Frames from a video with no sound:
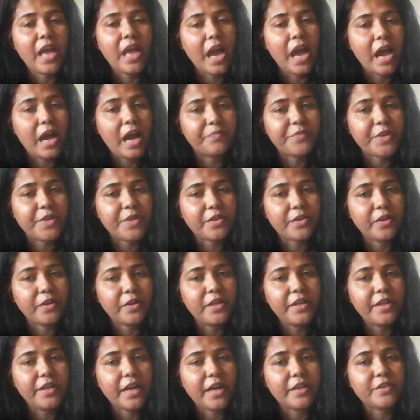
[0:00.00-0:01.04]
After
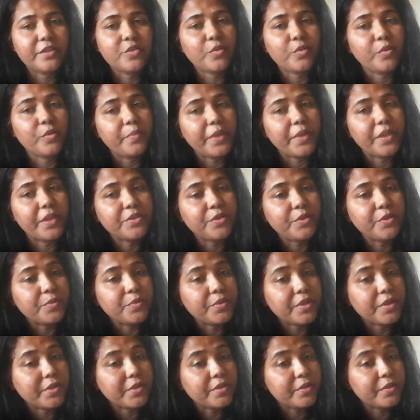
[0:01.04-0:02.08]
all, dance obeys
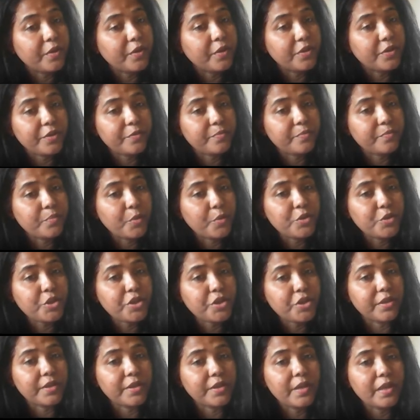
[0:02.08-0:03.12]
Newton's laws of
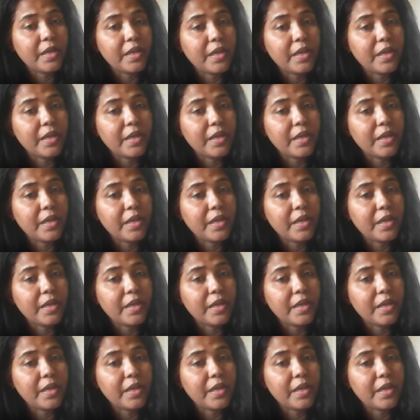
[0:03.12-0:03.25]
motion.